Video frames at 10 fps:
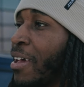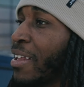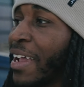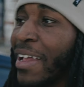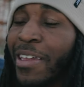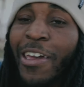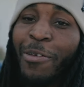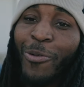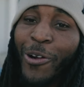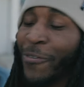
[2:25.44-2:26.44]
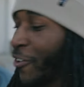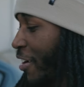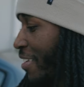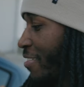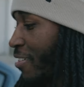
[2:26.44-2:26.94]
like I need more
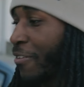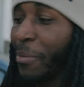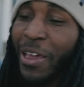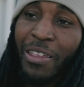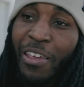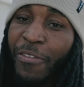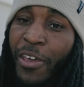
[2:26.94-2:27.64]
friends to make these